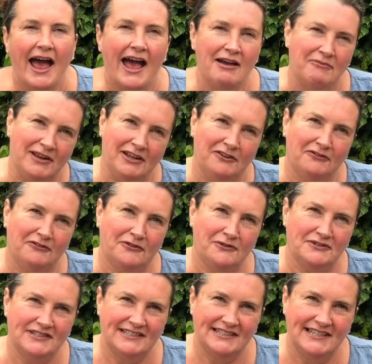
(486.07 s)
and we look
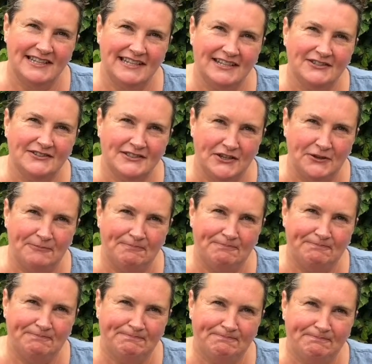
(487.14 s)
forward to seeing you soon.
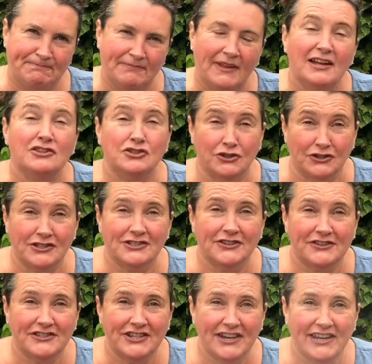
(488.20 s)
Join us on
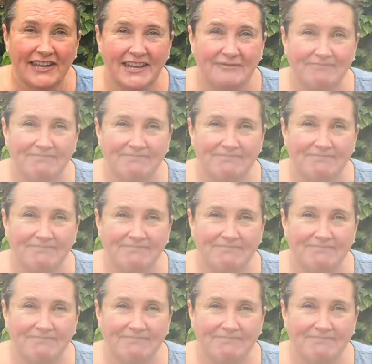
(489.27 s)
the journey.